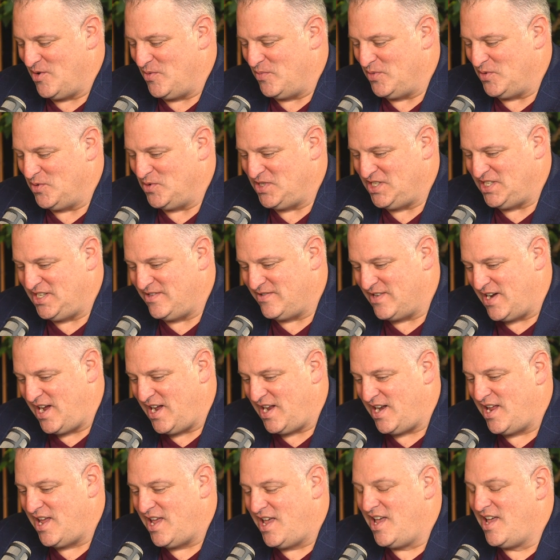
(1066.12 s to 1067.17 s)
bougie, right?
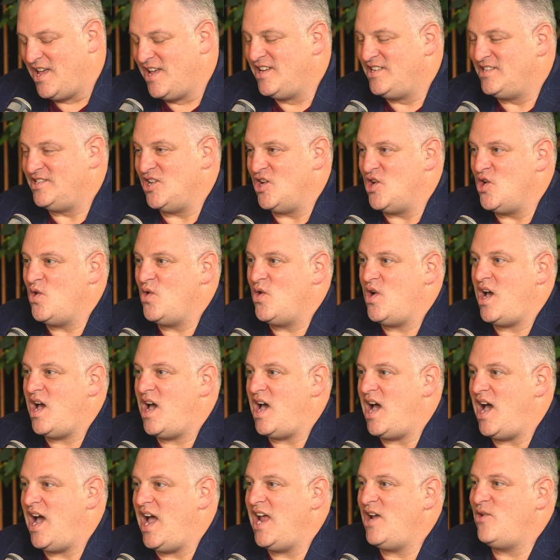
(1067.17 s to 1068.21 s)
So
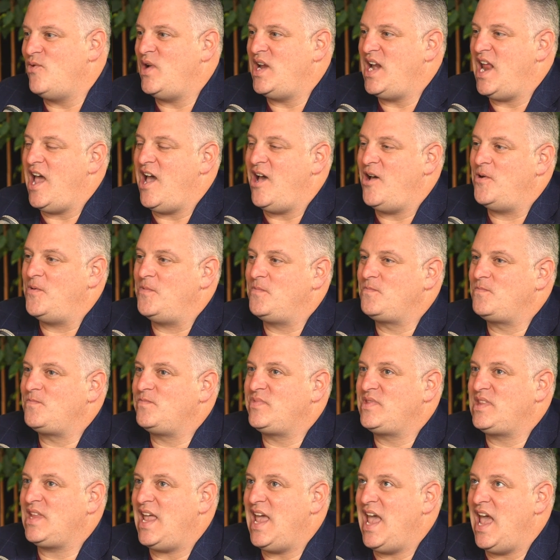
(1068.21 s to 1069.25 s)
I went out.
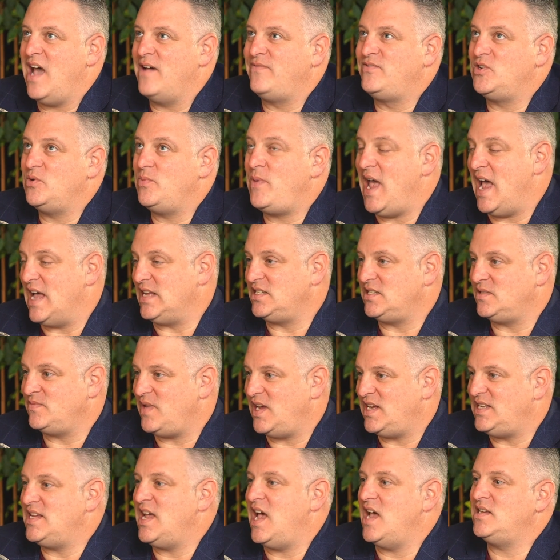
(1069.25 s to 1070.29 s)
After passing
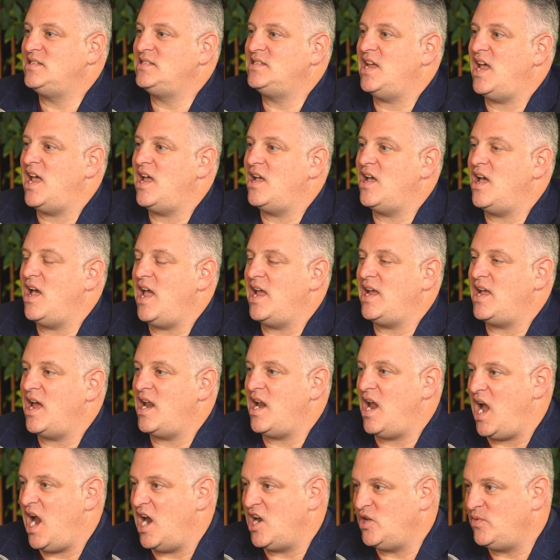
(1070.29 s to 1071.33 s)
my test, I got
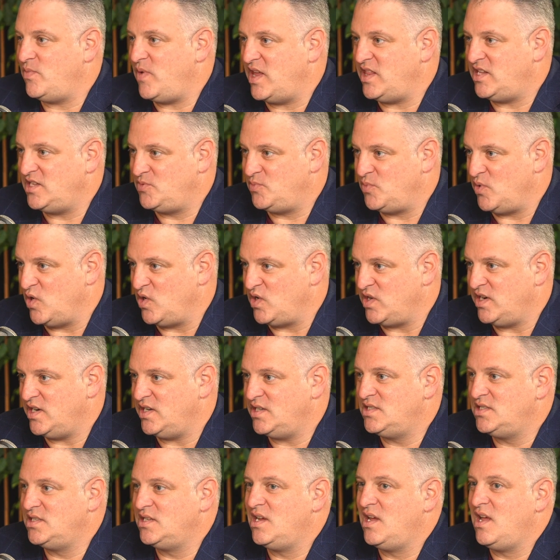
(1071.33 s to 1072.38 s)
hired by this
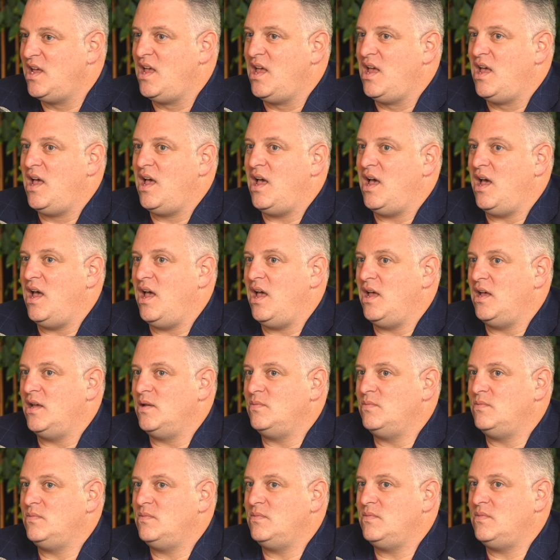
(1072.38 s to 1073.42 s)
brokerage.
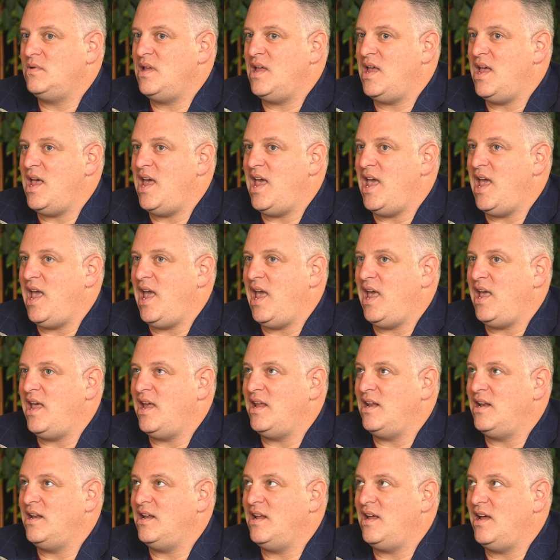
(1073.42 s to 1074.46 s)

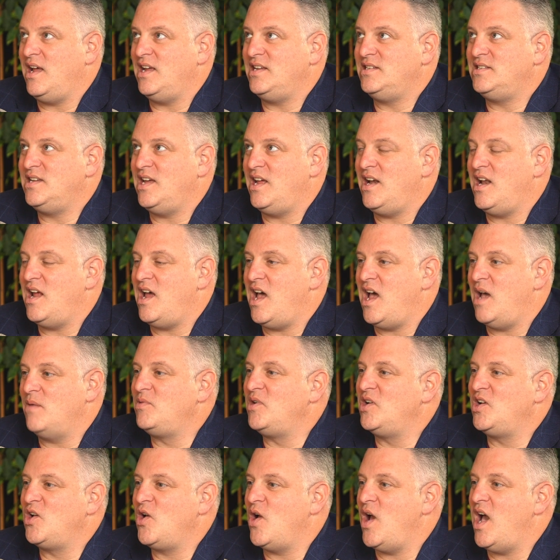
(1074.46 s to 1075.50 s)
And I said, I'm
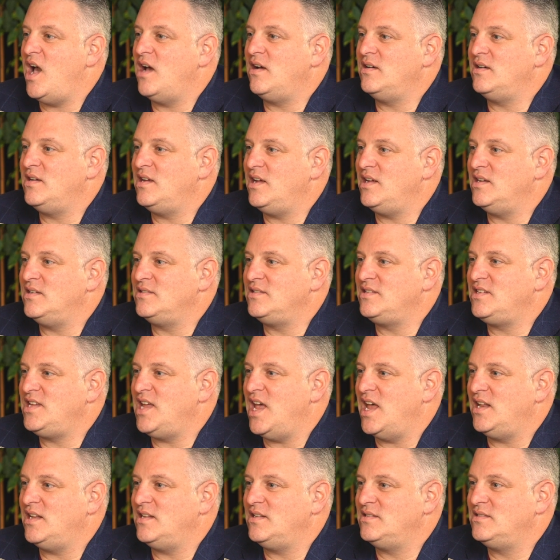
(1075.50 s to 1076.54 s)
going to go out and
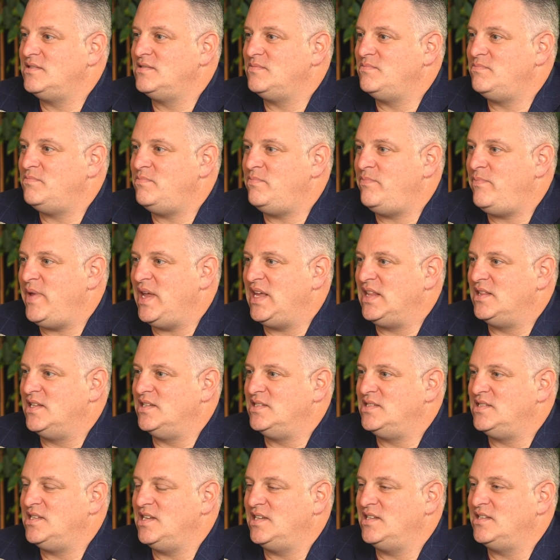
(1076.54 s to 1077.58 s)
get big
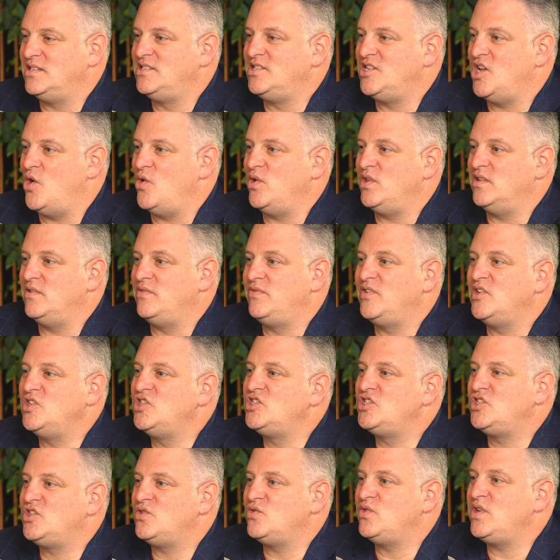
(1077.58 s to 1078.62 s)
listings. So in the
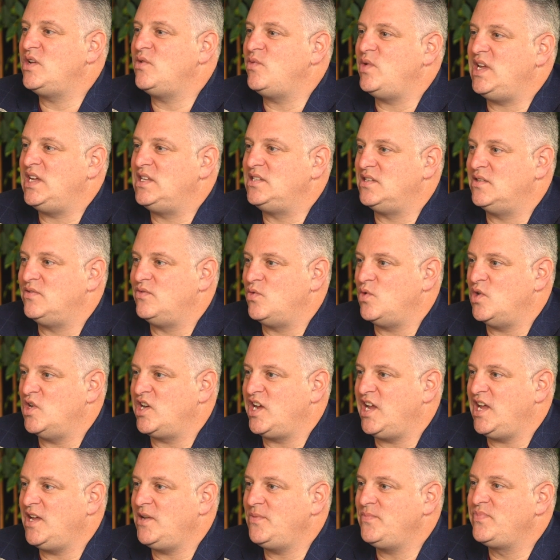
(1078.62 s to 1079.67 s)
first 3 weeks of
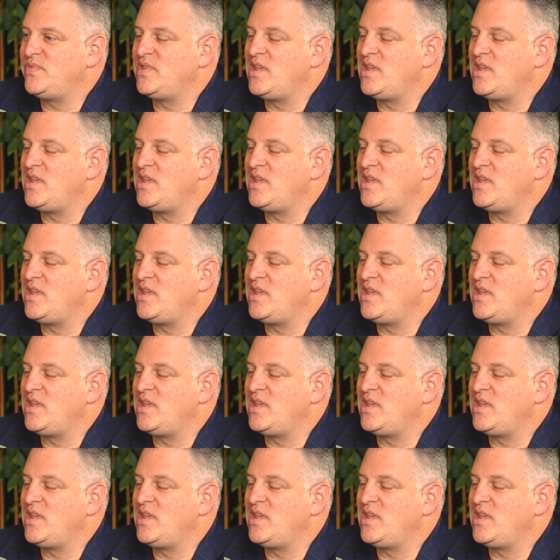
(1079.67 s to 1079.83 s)
working,